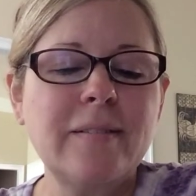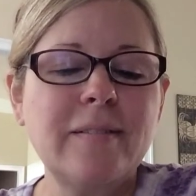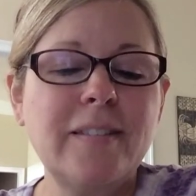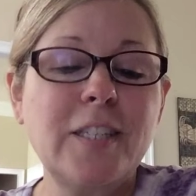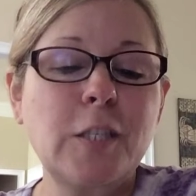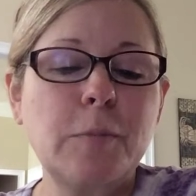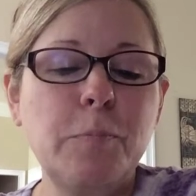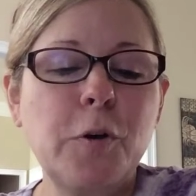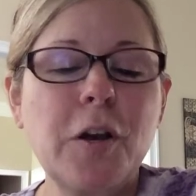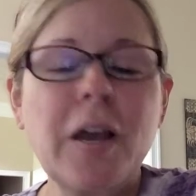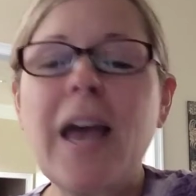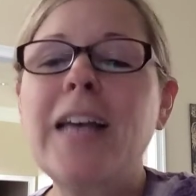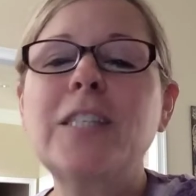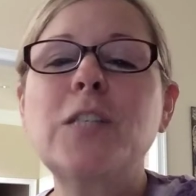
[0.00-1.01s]
This
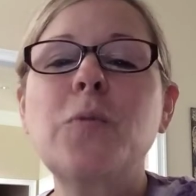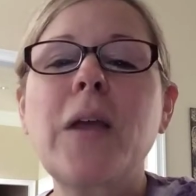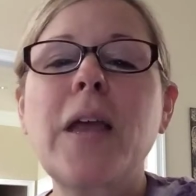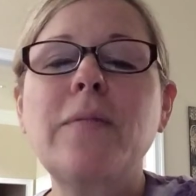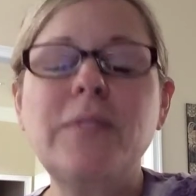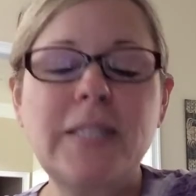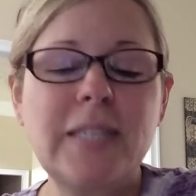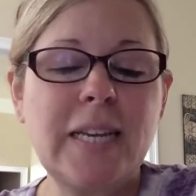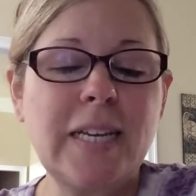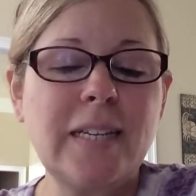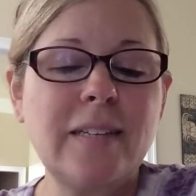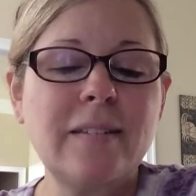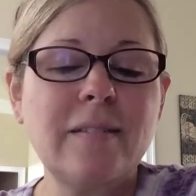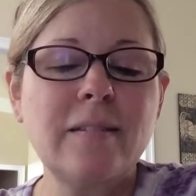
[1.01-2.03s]
book, as we have
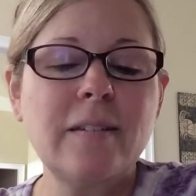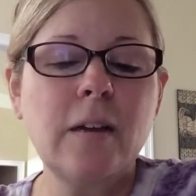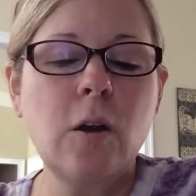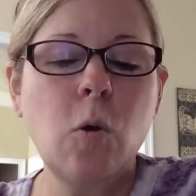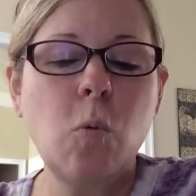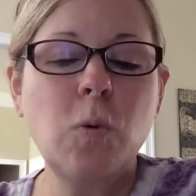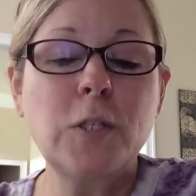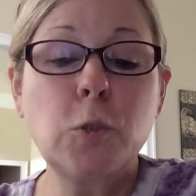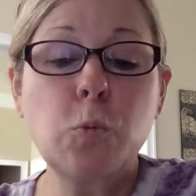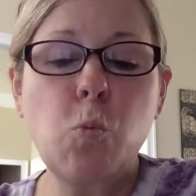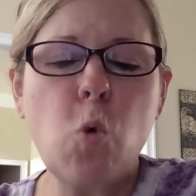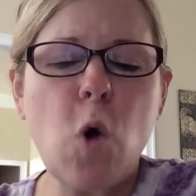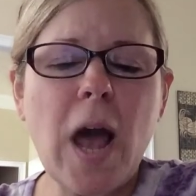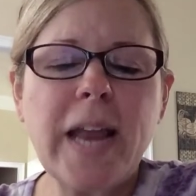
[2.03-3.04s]
seen, was
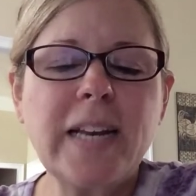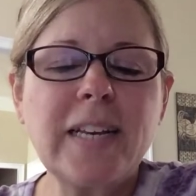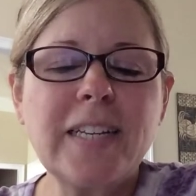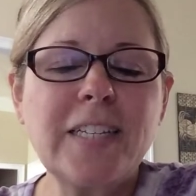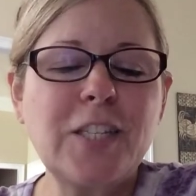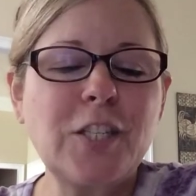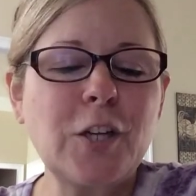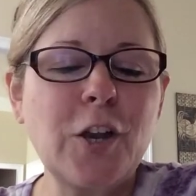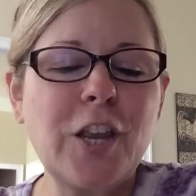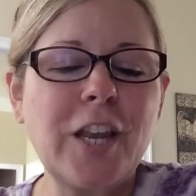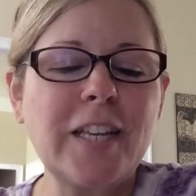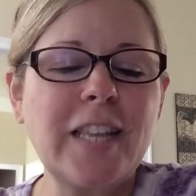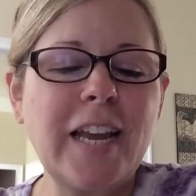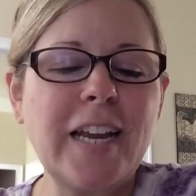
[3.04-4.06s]
widely
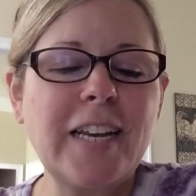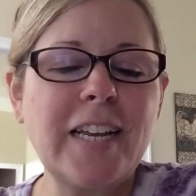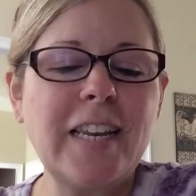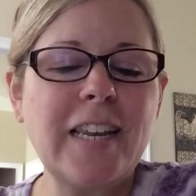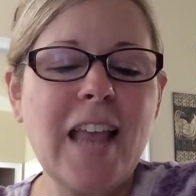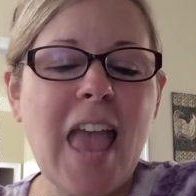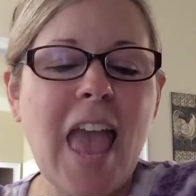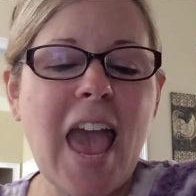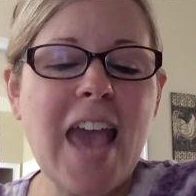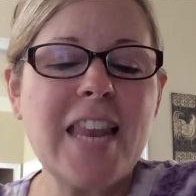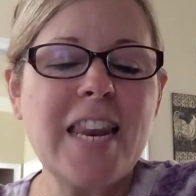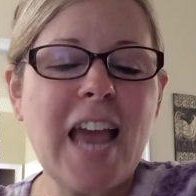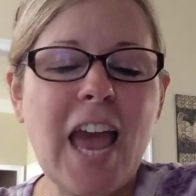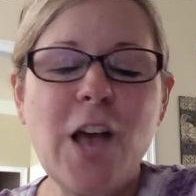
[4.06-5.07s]
circulated
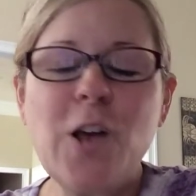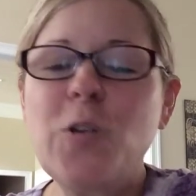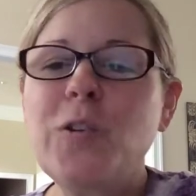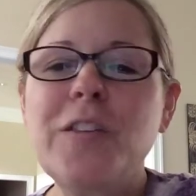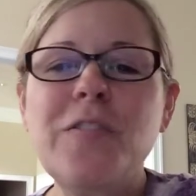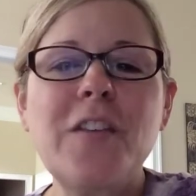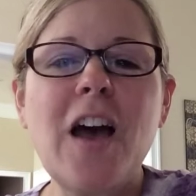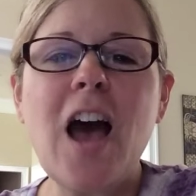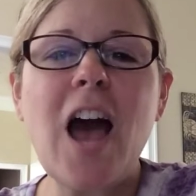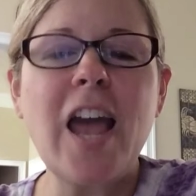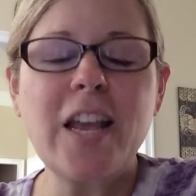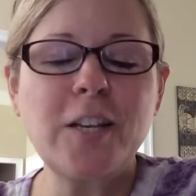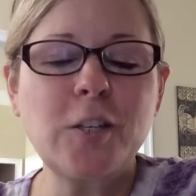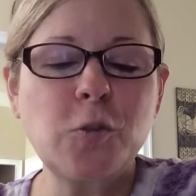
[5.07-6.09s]
and held in the
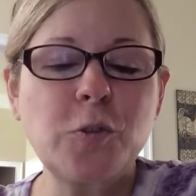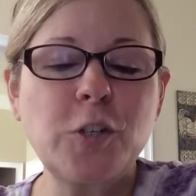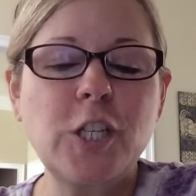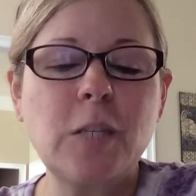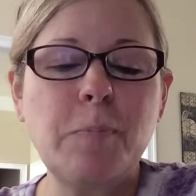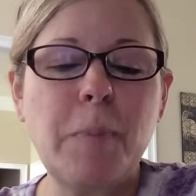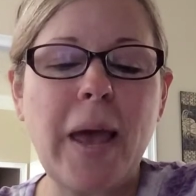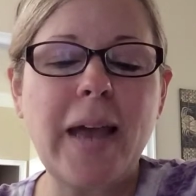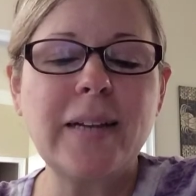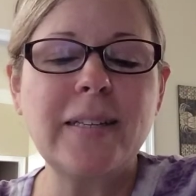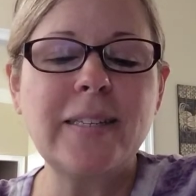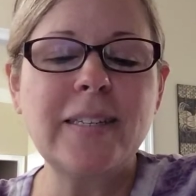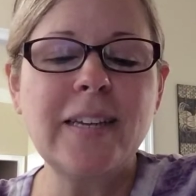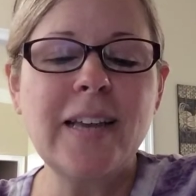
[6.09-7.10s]
highest
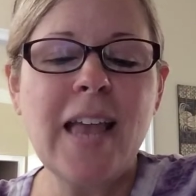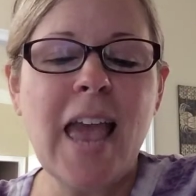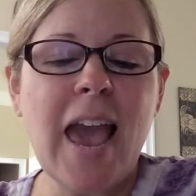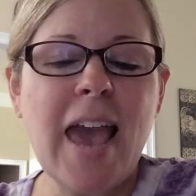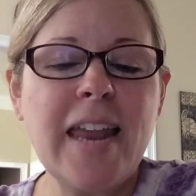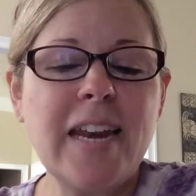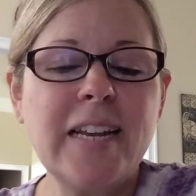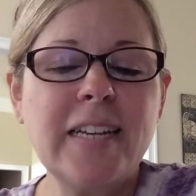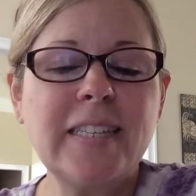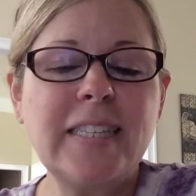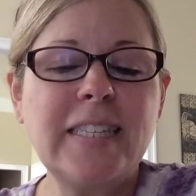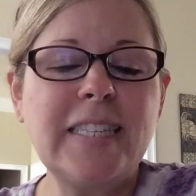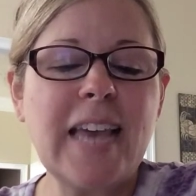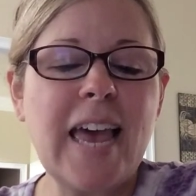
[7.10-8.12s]
respect, and it
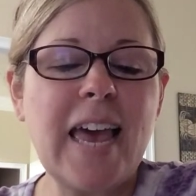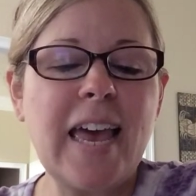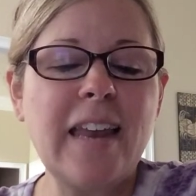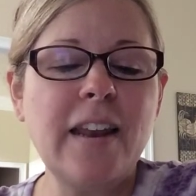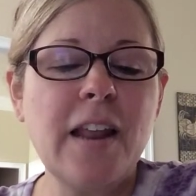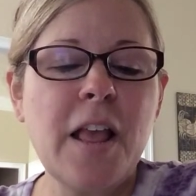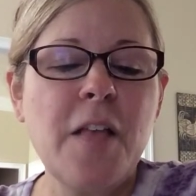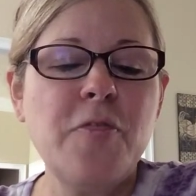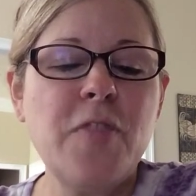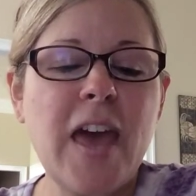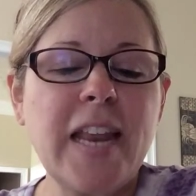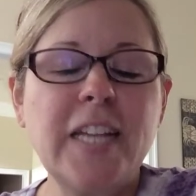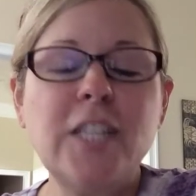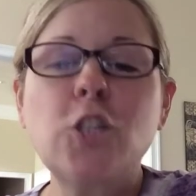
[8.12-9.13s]
is said
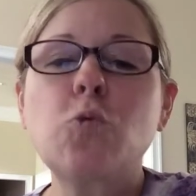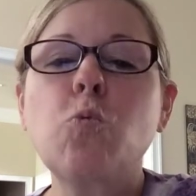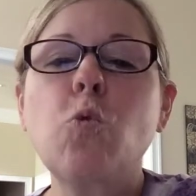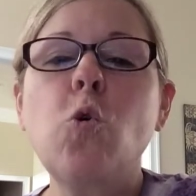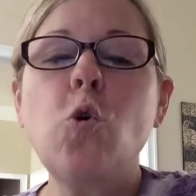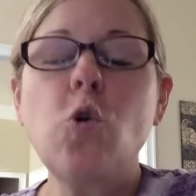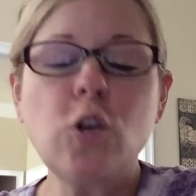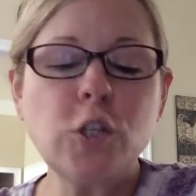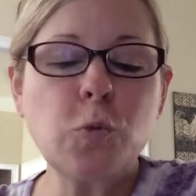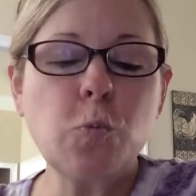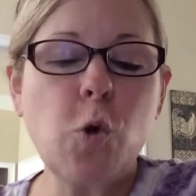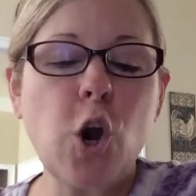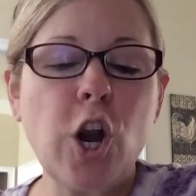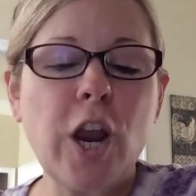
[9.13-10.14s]
that its rules
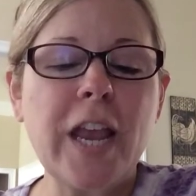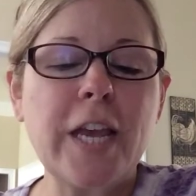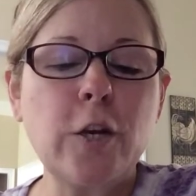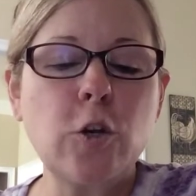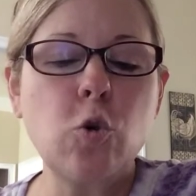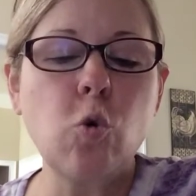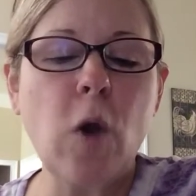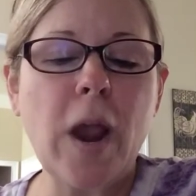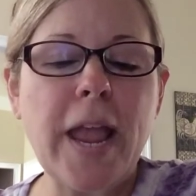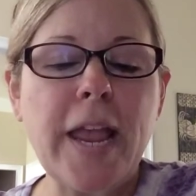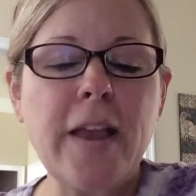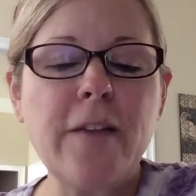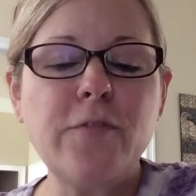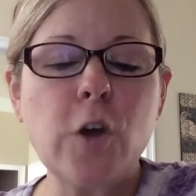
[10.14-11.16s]
were
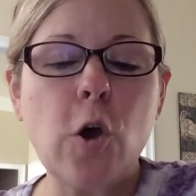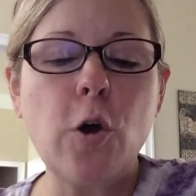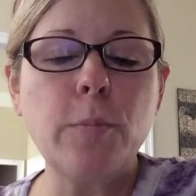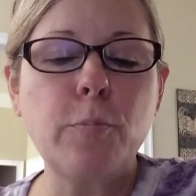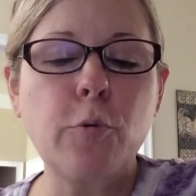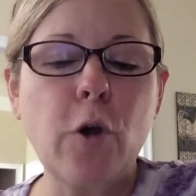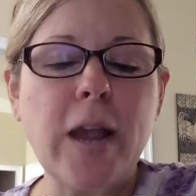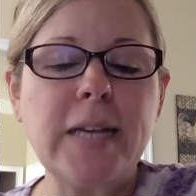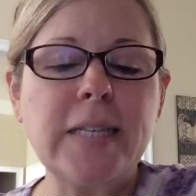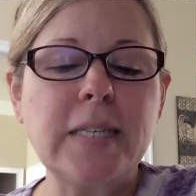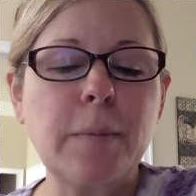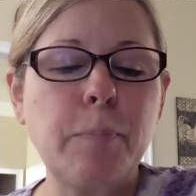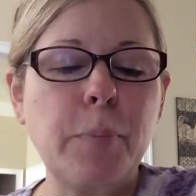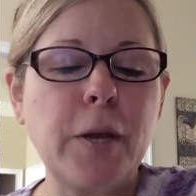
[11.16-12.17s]
engraved on
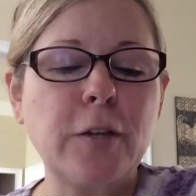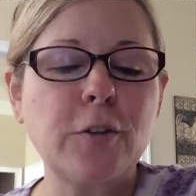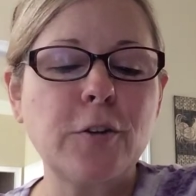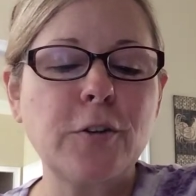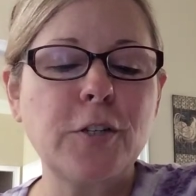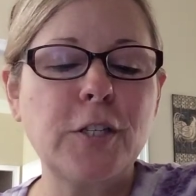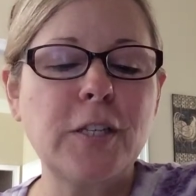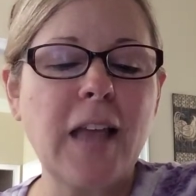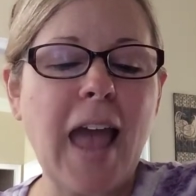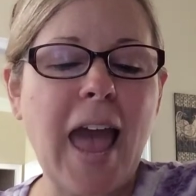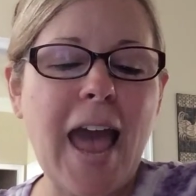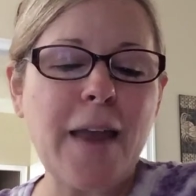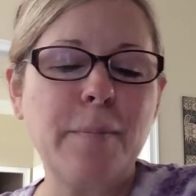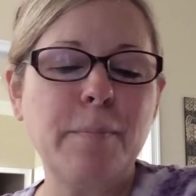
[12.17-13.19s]
brazen pillars
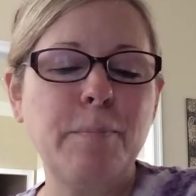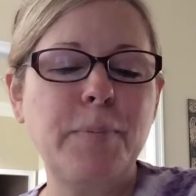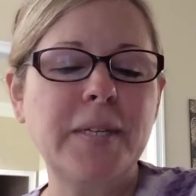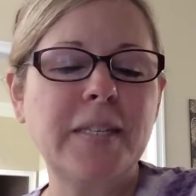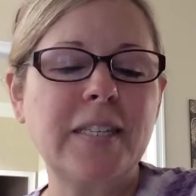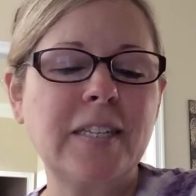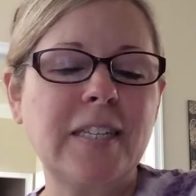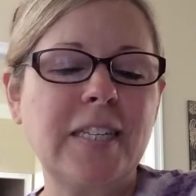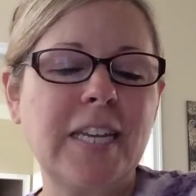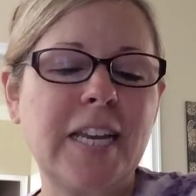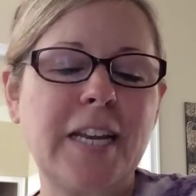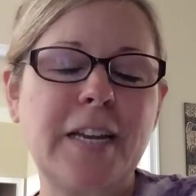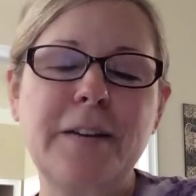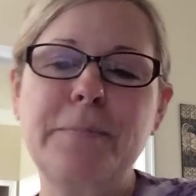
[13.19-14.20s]
at
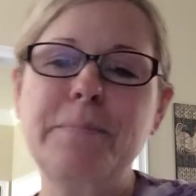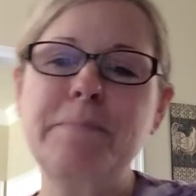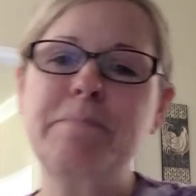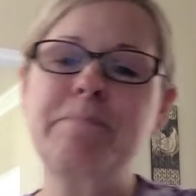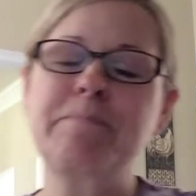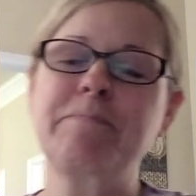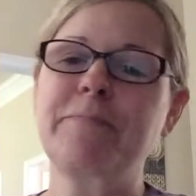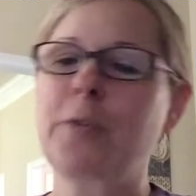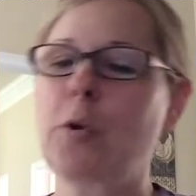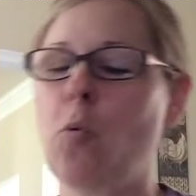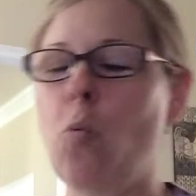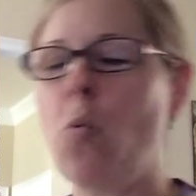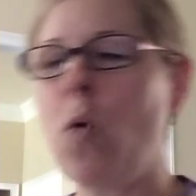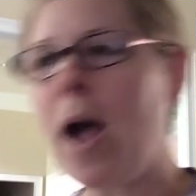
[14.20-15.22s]
Byzantium.
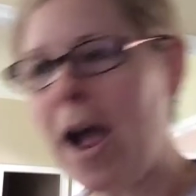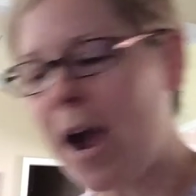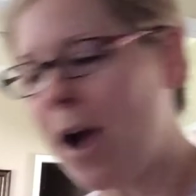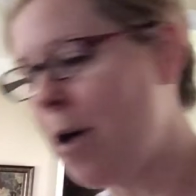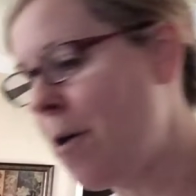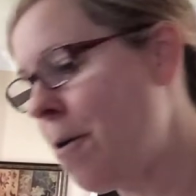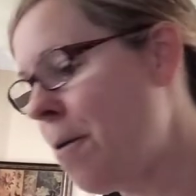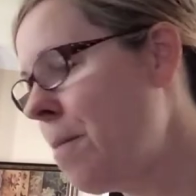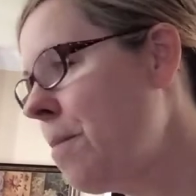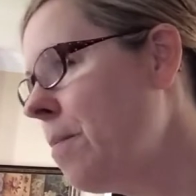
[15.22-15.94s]
Wow.